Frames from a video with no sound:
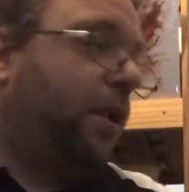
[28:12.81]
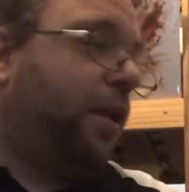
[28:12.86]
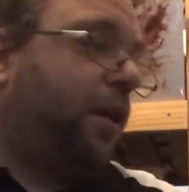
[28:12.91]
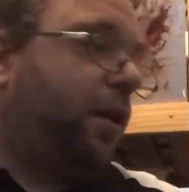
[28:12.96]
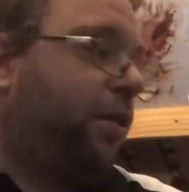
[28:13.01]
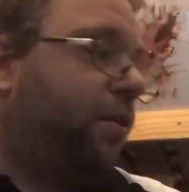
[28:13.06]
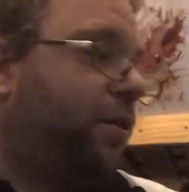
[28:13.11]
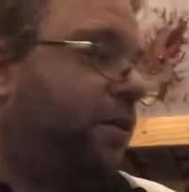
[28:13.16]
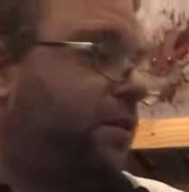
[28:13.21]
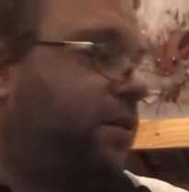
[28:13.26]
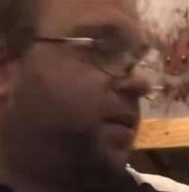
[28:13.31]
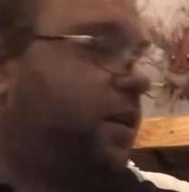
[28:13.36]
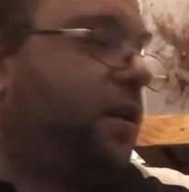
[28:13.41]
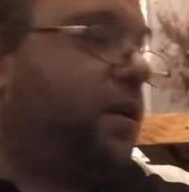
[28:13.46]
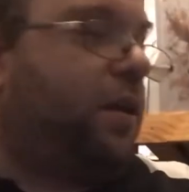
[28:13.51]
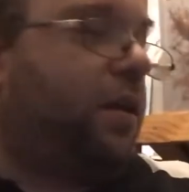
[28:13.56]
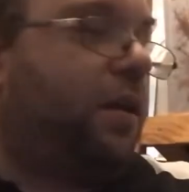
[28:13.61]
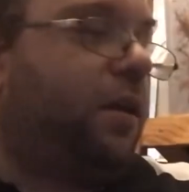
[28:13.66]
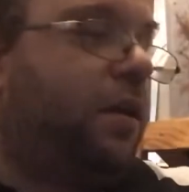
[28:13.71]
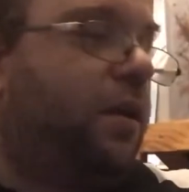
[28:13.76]
You then take
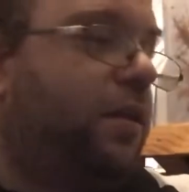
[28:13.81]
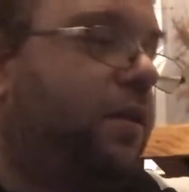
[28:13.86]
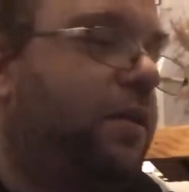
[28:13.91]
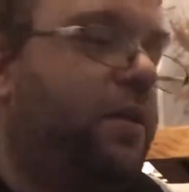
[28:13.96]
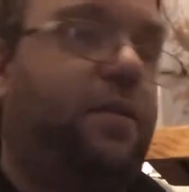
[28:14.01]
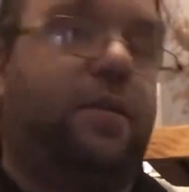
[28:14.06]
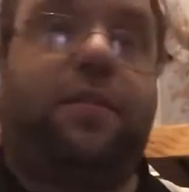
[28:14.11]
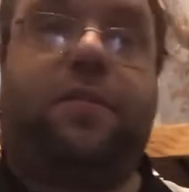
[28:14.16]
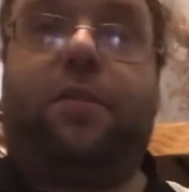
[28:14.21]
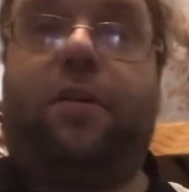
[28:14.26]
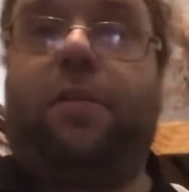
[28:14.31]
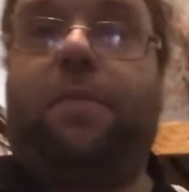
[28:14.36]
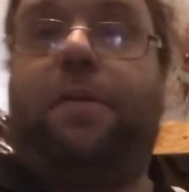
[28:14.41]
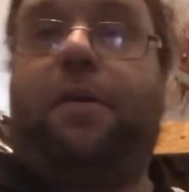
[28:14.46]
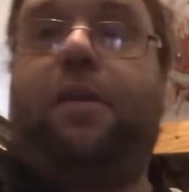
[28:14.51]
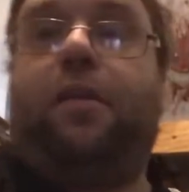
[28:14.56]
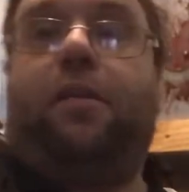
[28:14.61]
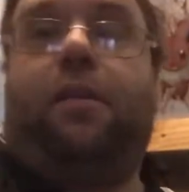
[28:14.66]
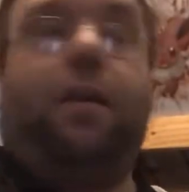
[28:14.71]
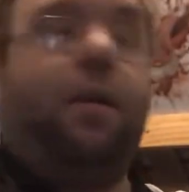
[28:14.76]
the discard
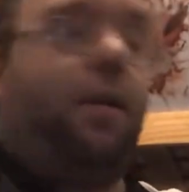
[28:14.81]
pile